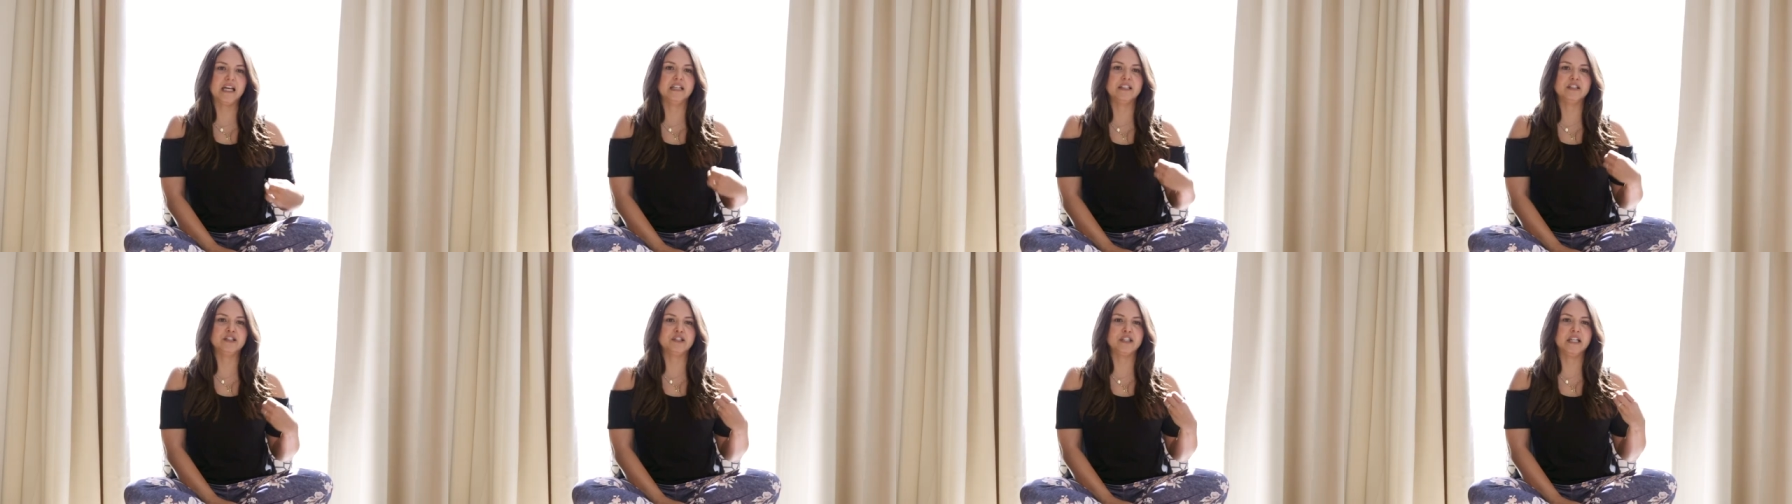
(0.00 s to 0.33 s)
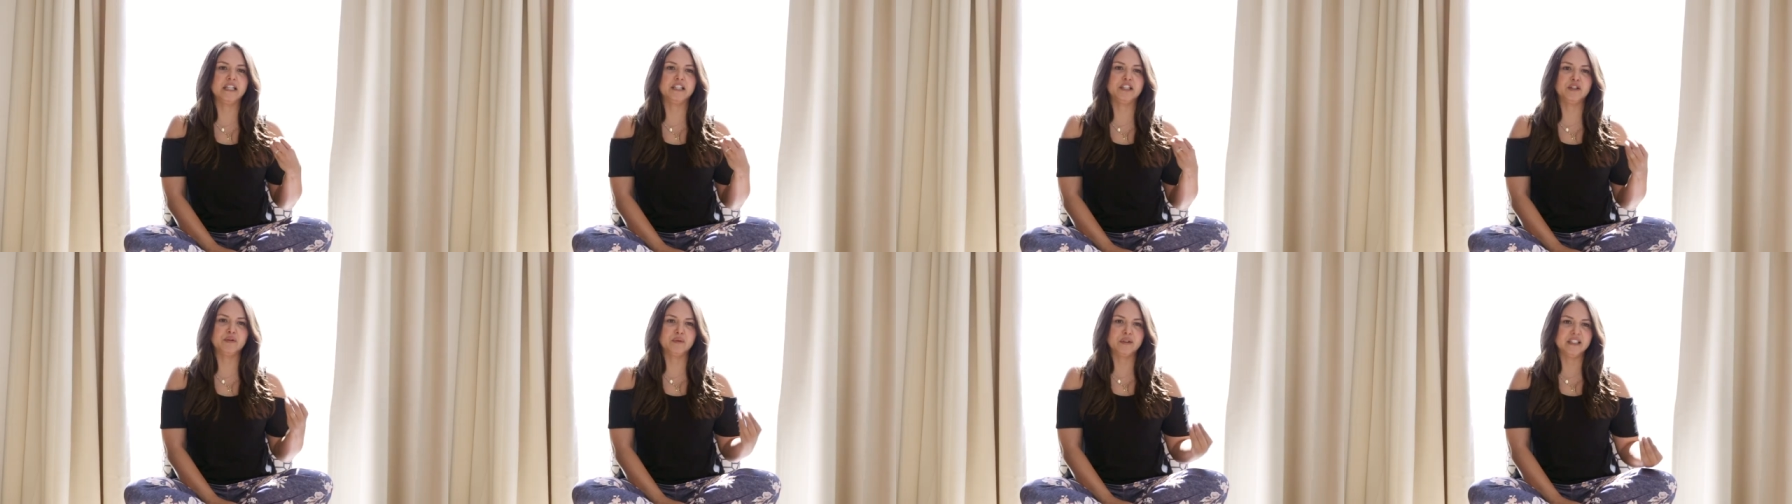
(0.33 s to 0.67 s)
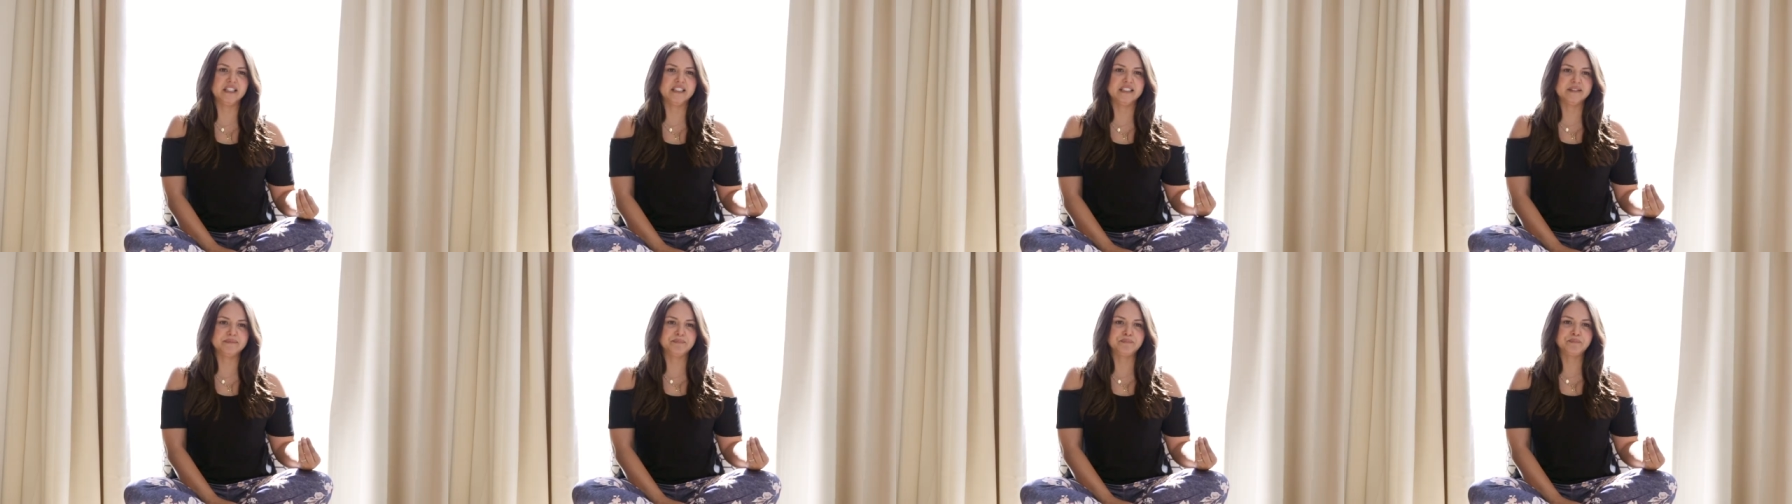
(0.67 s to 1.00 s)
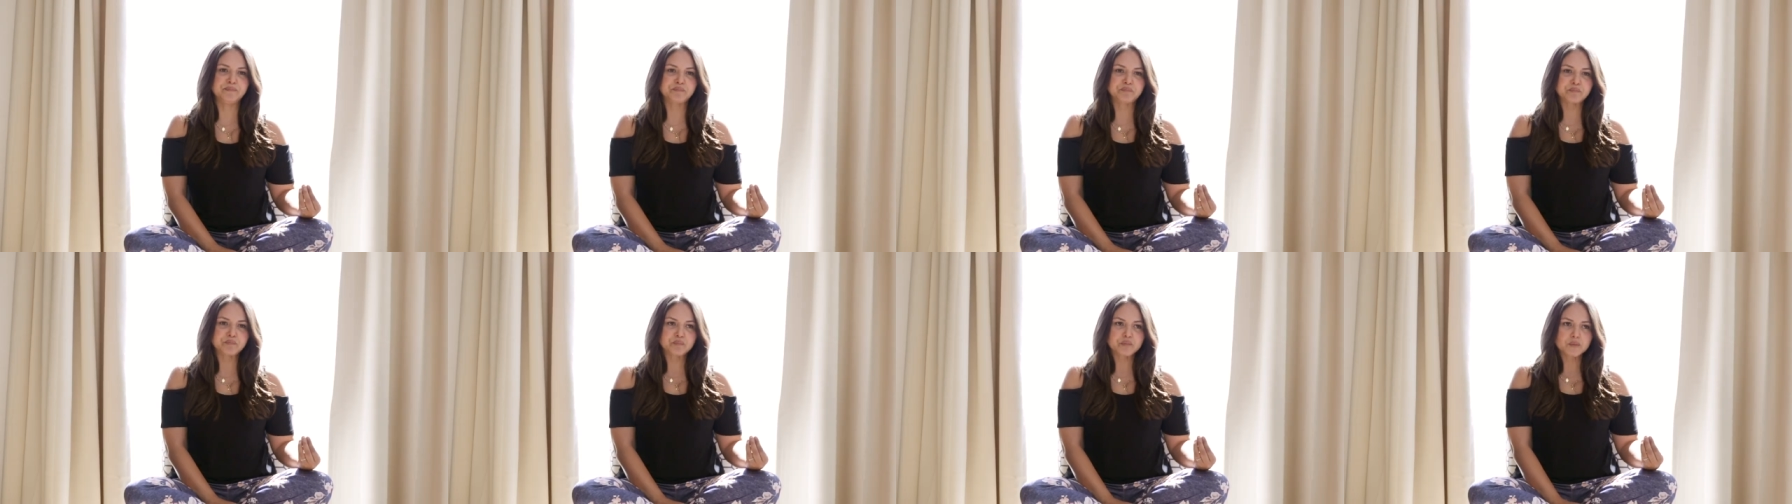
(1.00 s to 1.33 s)
and genuine
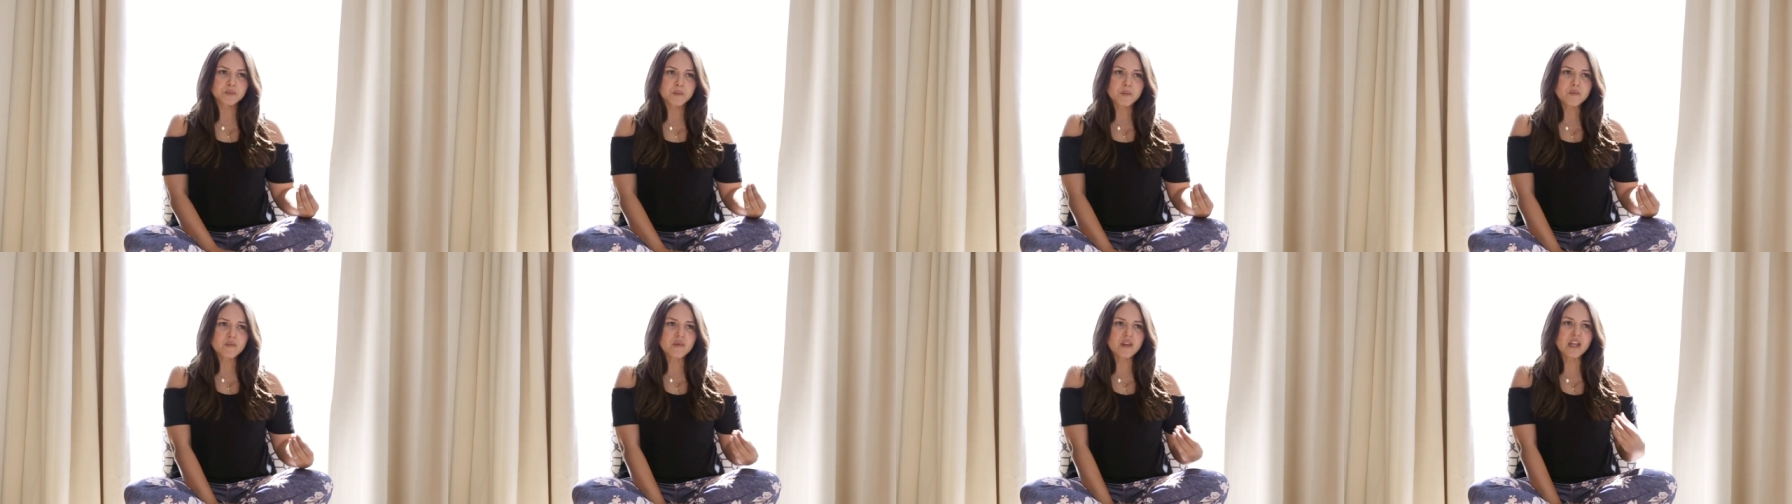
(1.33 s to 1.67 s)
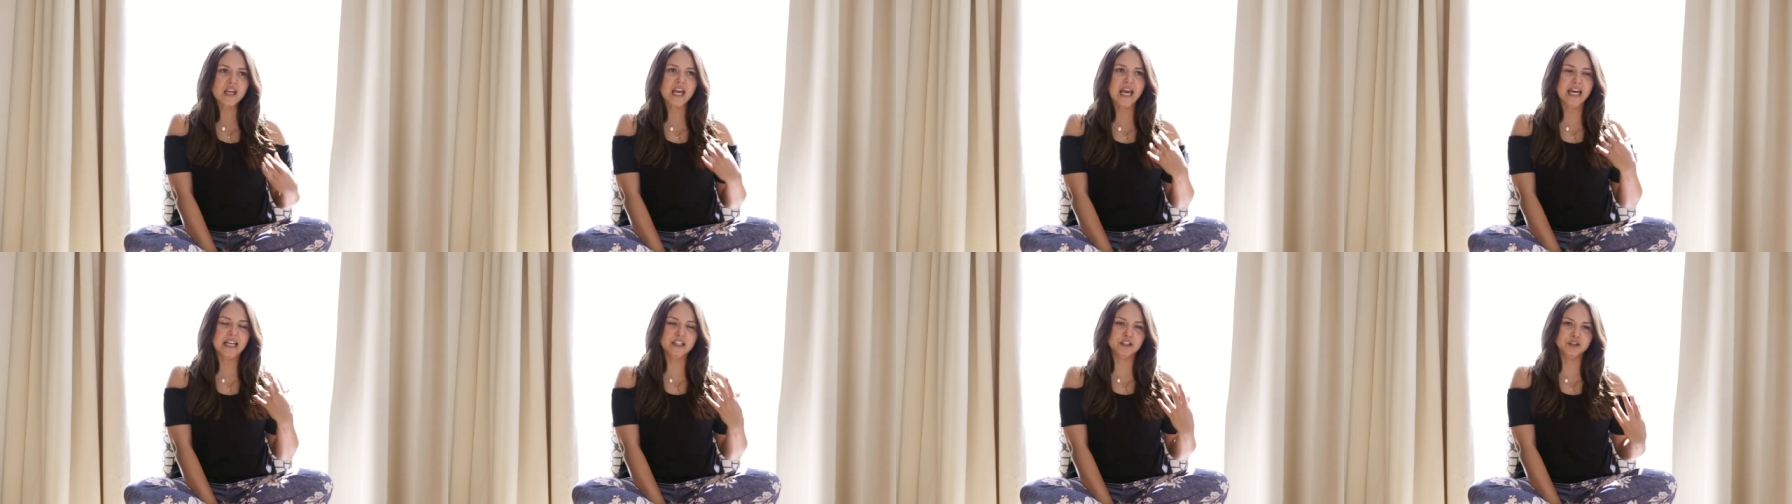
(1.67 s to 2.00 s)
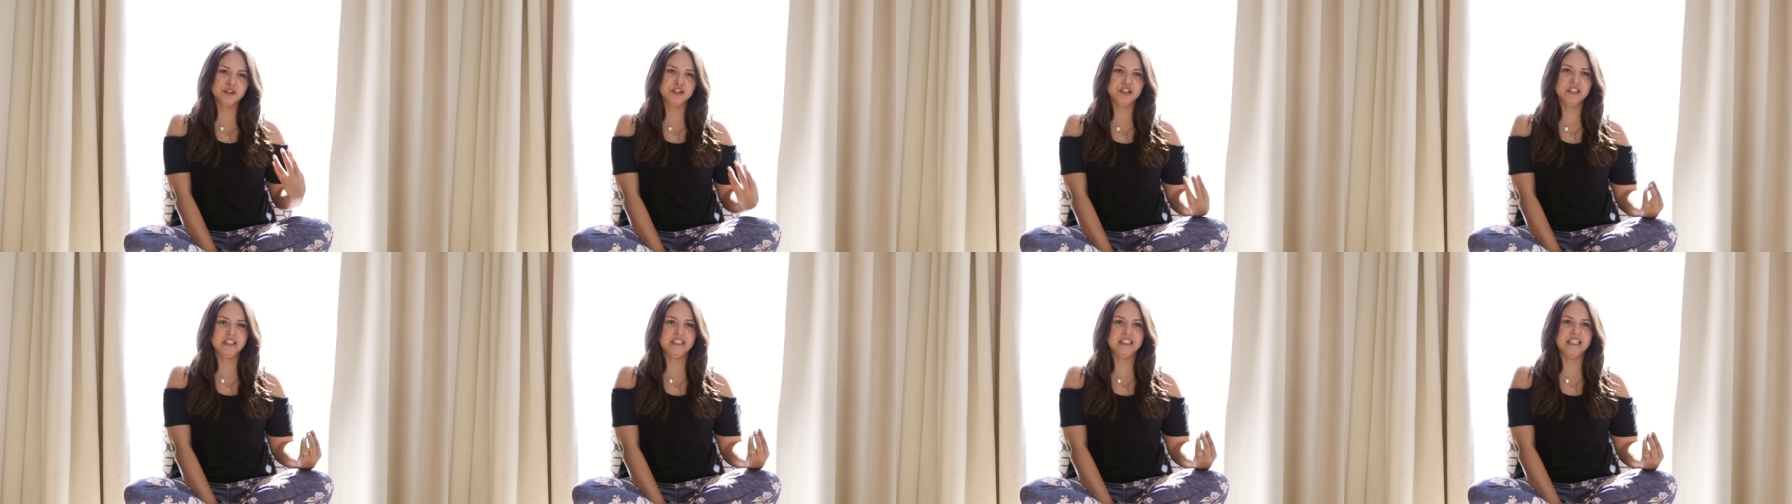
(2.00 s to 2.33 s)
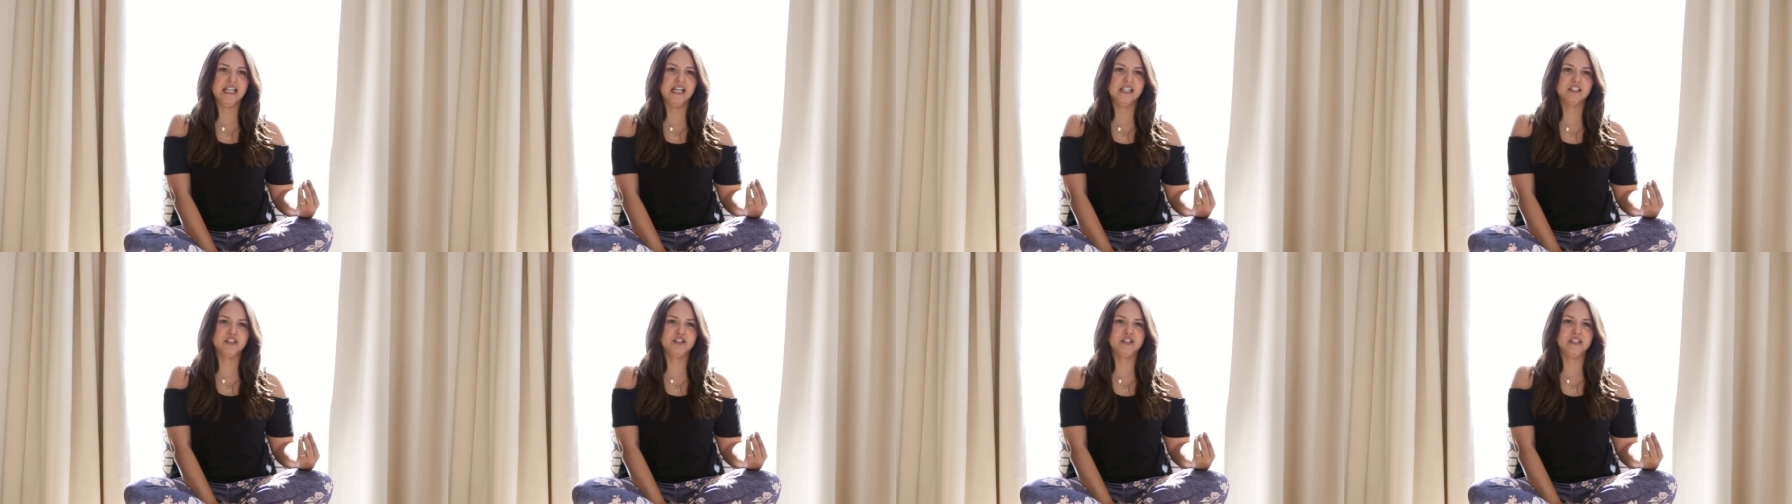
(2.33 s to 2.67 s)
energy
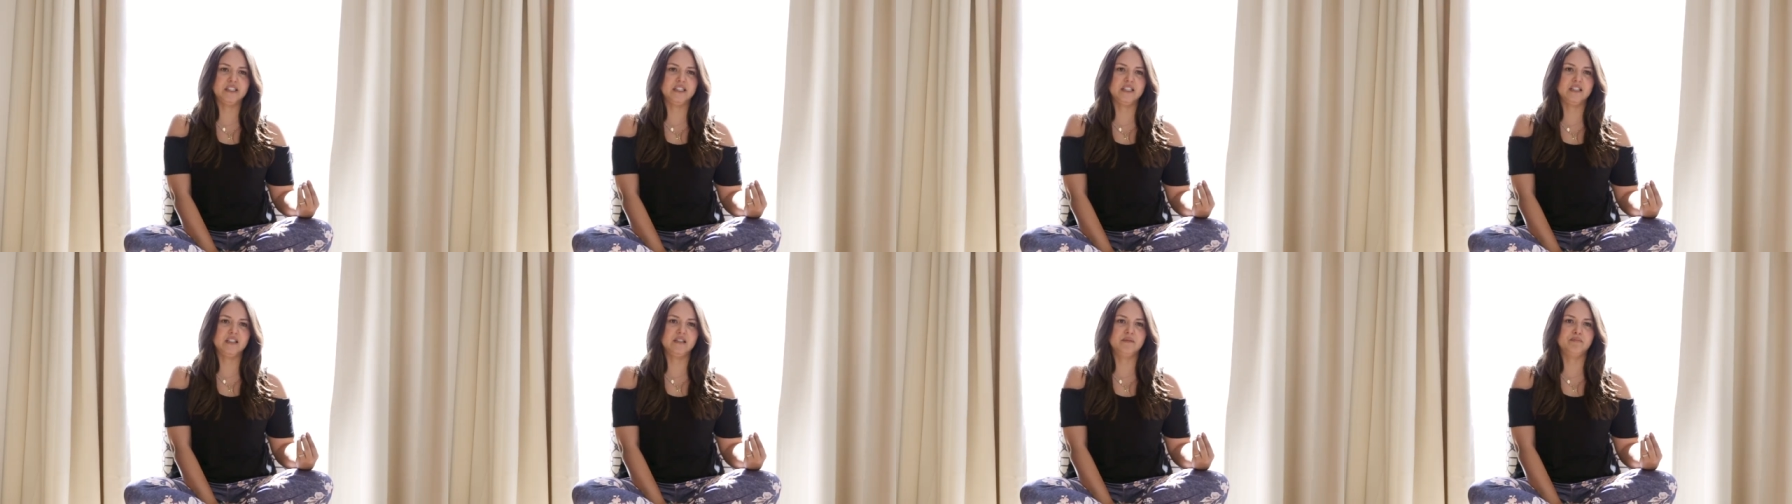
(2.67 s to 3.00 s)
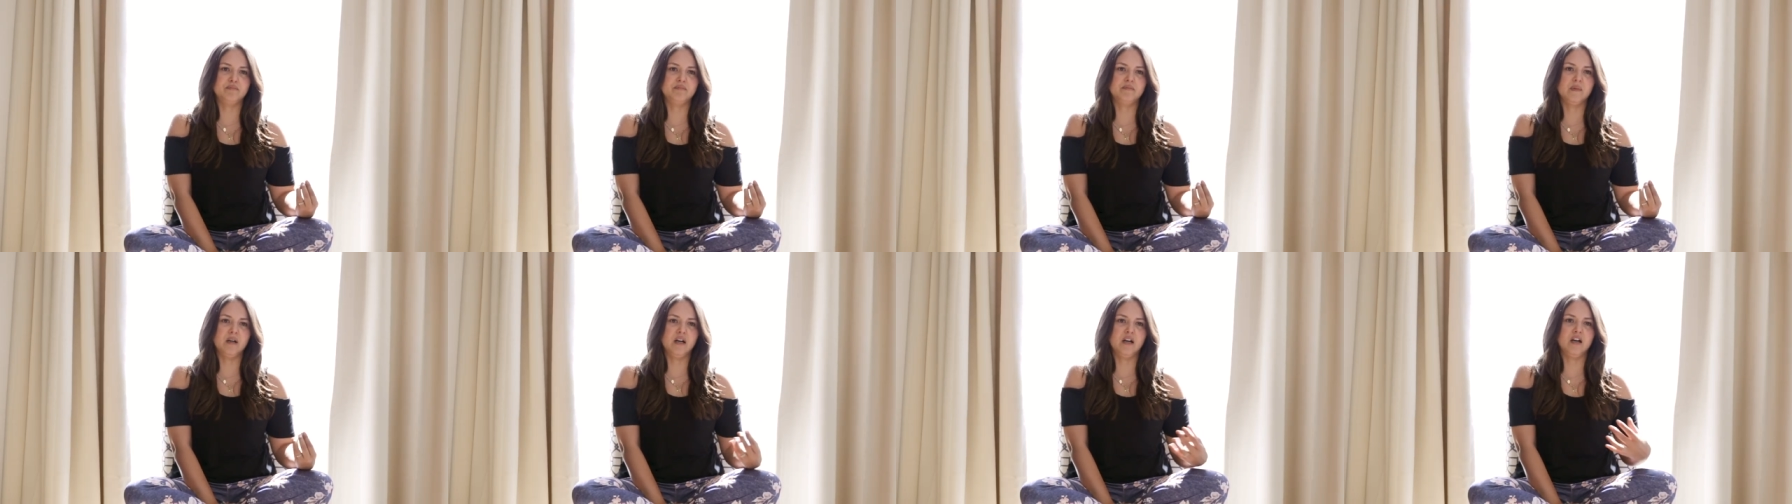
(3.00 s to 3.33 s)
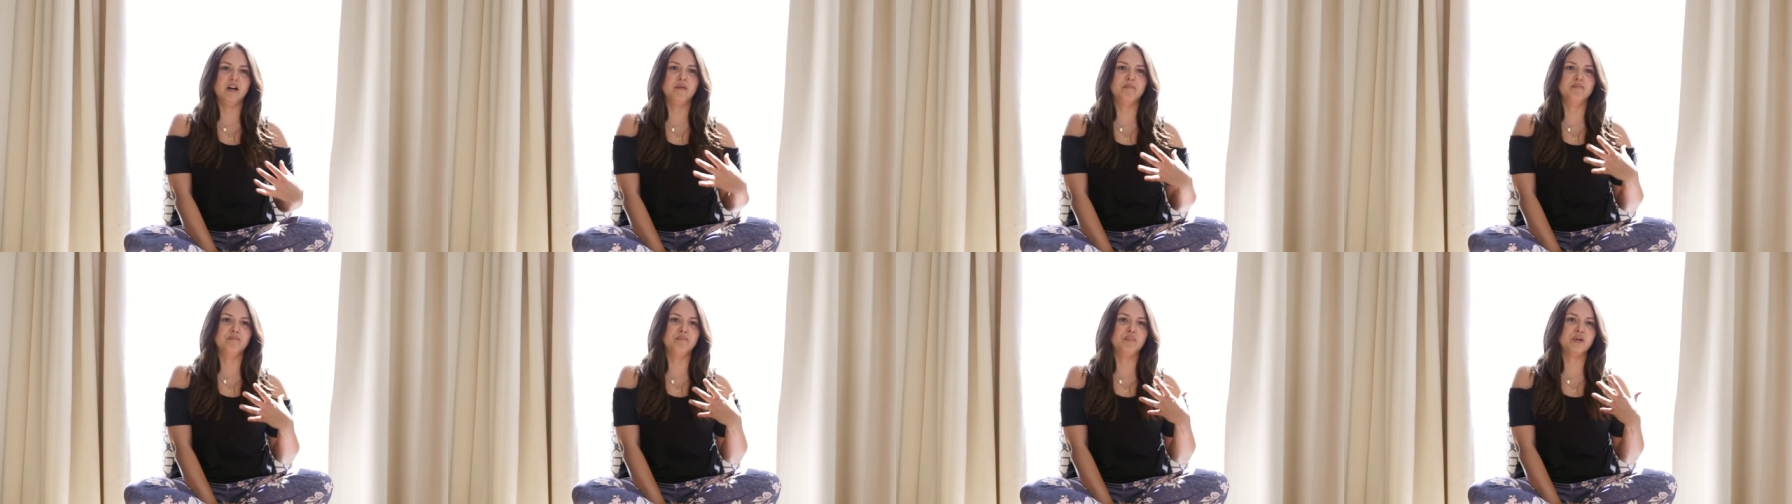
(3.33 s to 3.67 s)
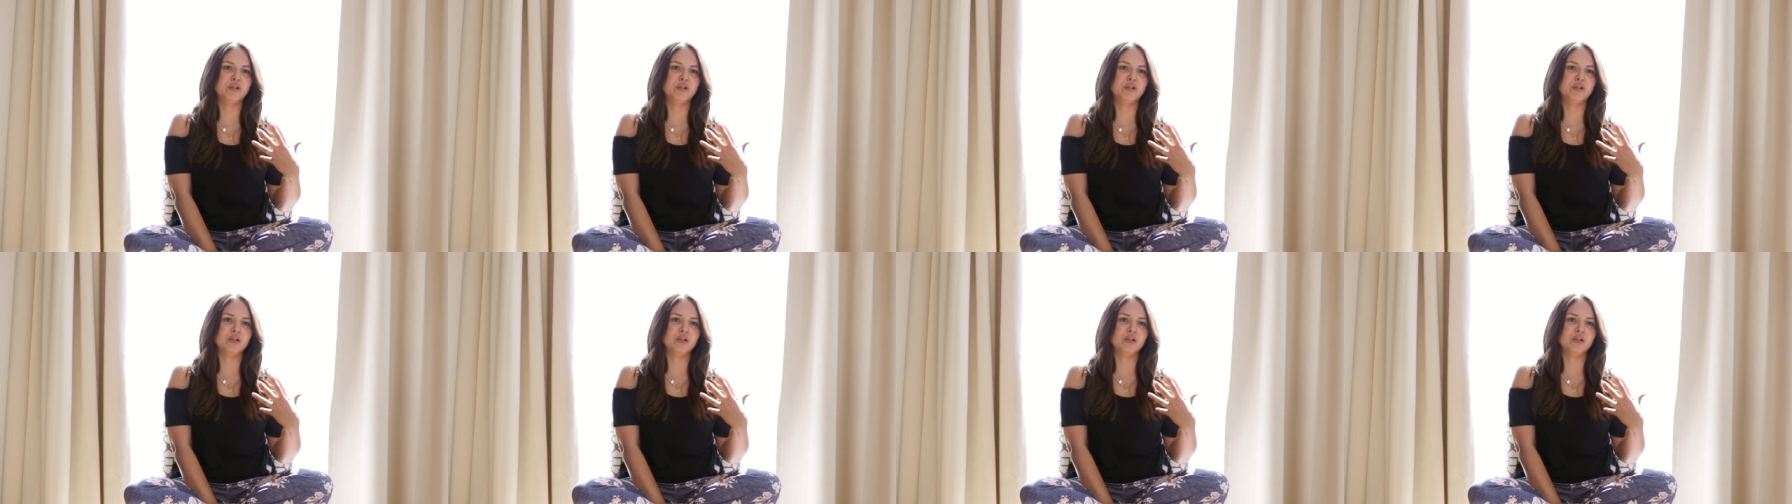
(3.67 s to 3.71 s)
that she um,